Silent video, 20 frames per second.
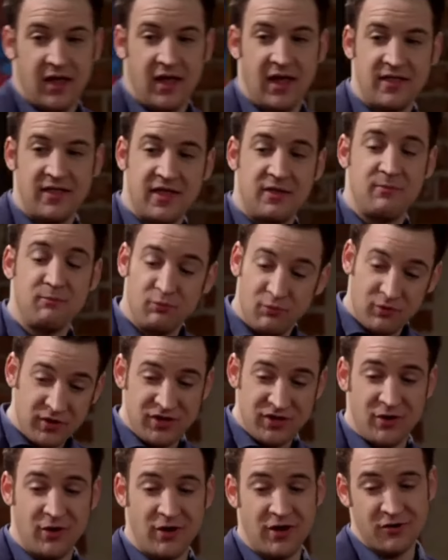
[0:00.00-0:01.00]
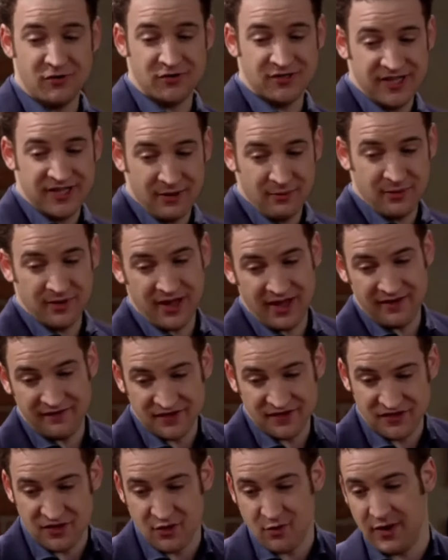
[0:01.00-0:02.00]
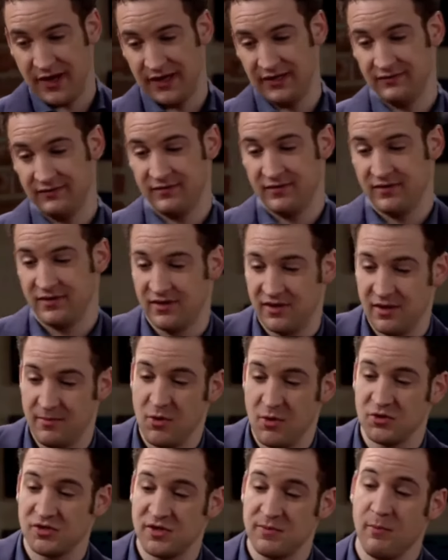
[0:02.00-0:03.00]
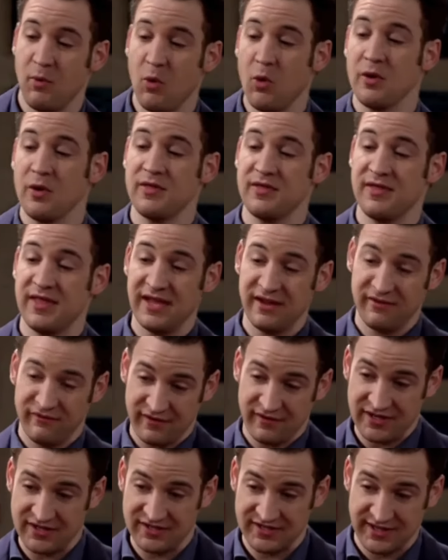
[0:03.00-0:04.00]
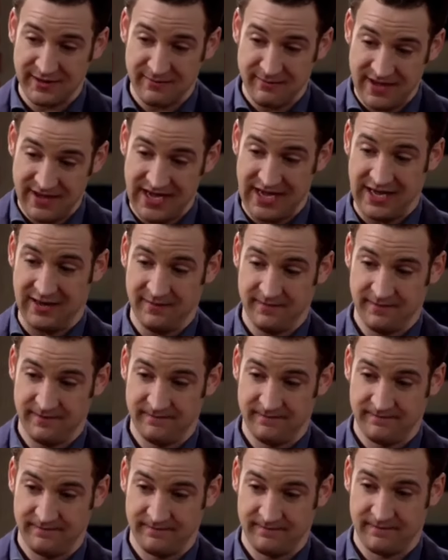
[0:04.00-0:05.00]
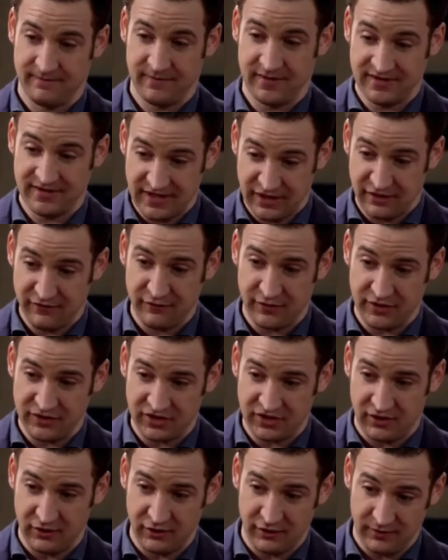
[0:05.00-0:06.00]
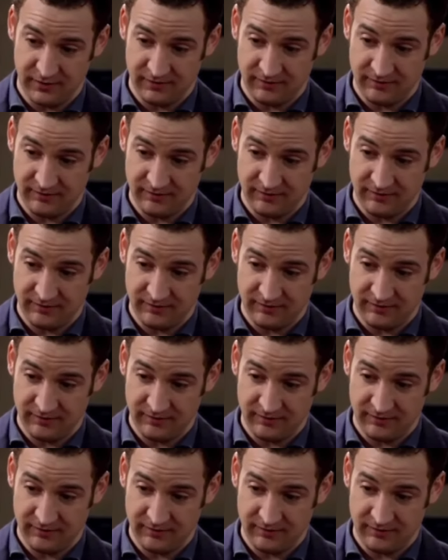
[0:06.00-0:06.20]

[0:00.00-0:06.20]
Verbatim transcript: And then when you don't understand what life is doing, the most important thing friends can be is there for each other.